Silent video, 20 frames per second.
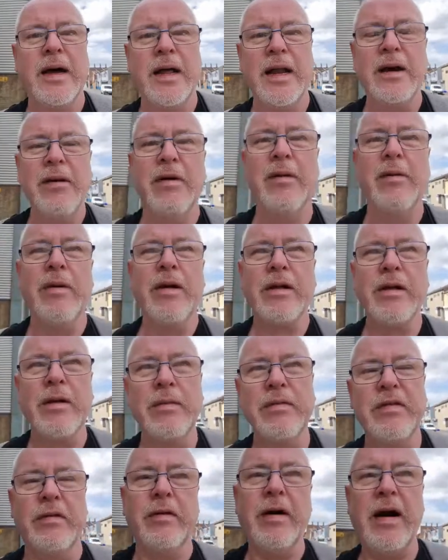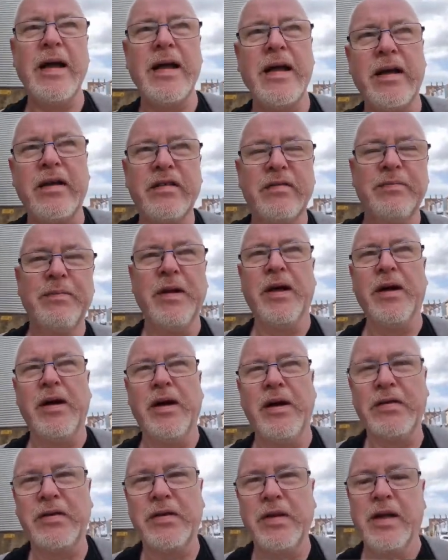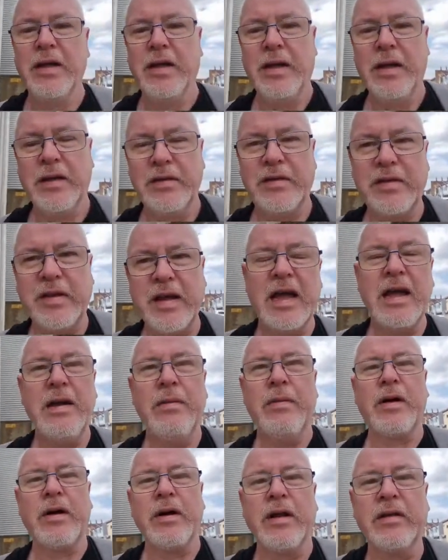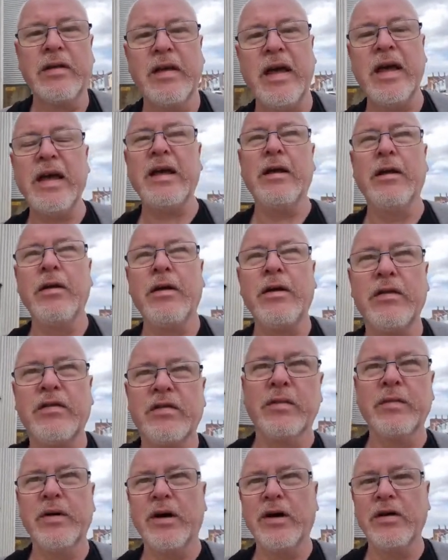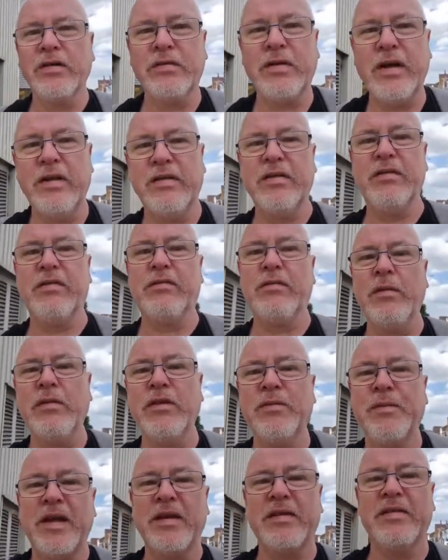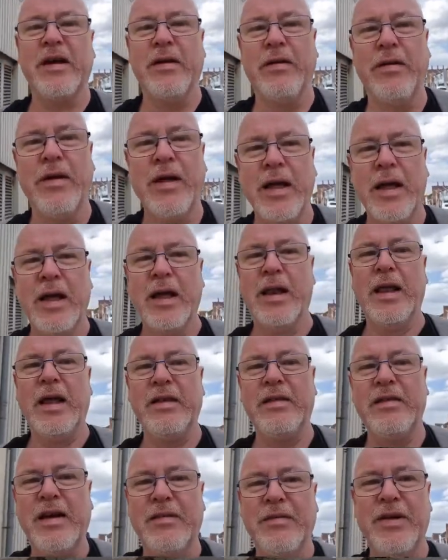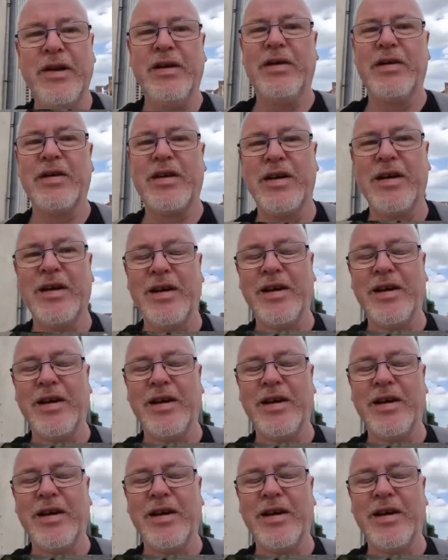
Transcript: Hello and welcome to iExplores. Today we're going to take a look at some more streets of Grimsby, so let's have a look.